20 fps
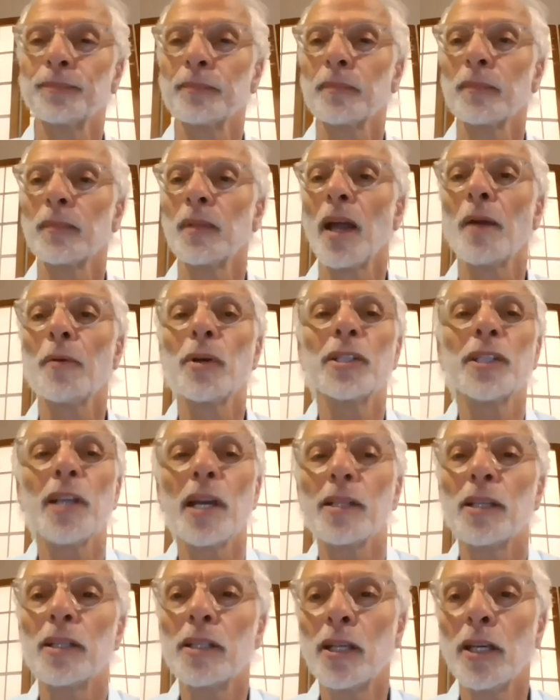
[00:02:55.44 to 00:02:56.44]
Now, I want to say,
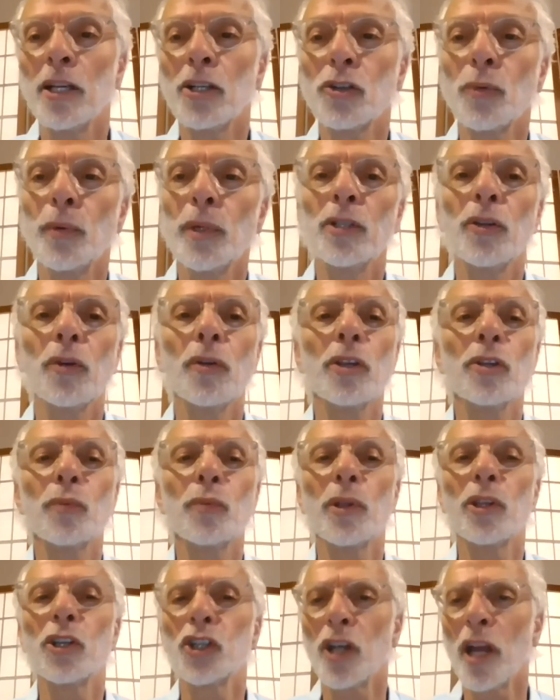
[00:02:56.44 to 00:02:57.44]
as a teacher, we do this
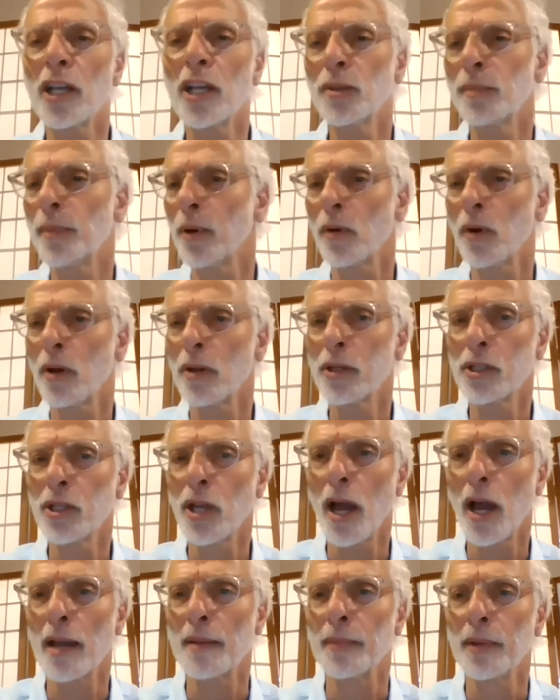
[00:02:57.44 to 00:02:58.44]
with Shakespeare all the
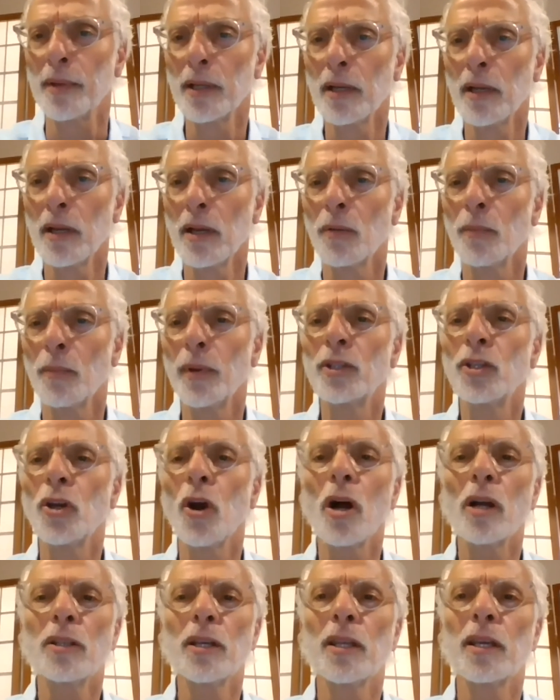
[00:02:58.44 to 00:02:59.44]
time. We
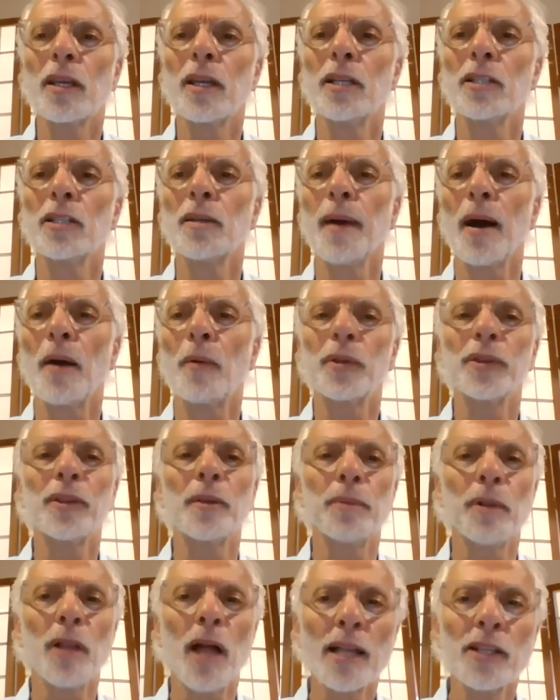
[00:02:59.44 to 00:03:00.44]
talk to the kids about what the
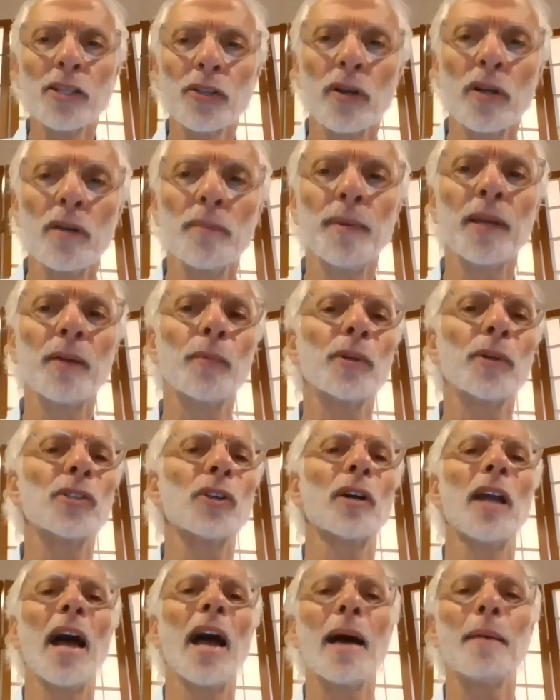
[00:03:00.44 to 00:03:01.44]
plot's going to be and what's
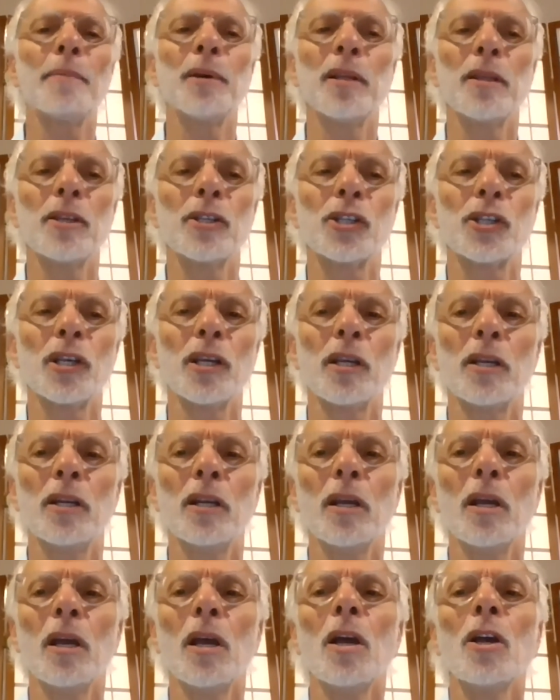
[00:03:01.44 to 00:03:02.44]
going to happen in the scene
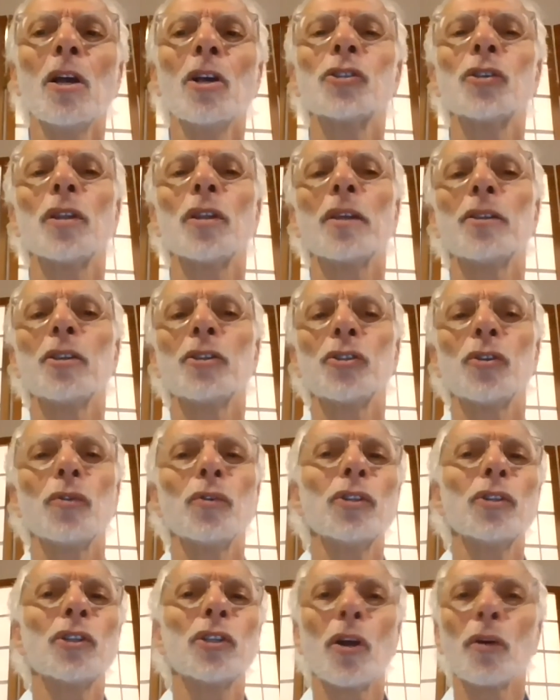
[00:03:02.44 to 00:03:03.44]
so that the
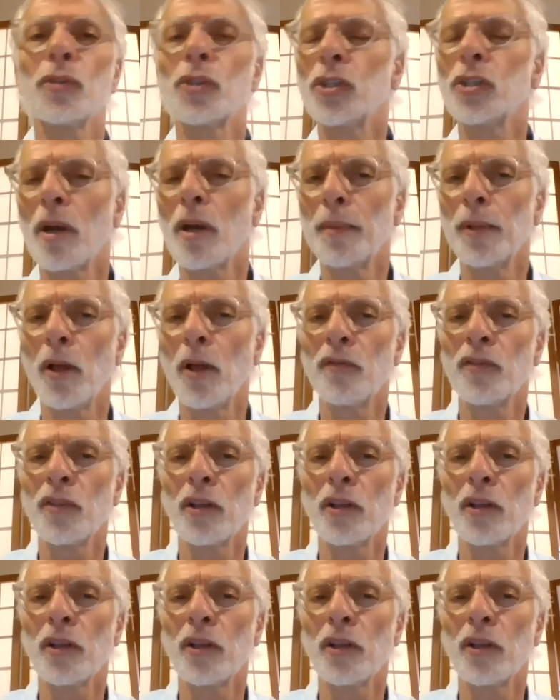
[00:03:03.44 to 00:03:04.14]
students don't stumble over the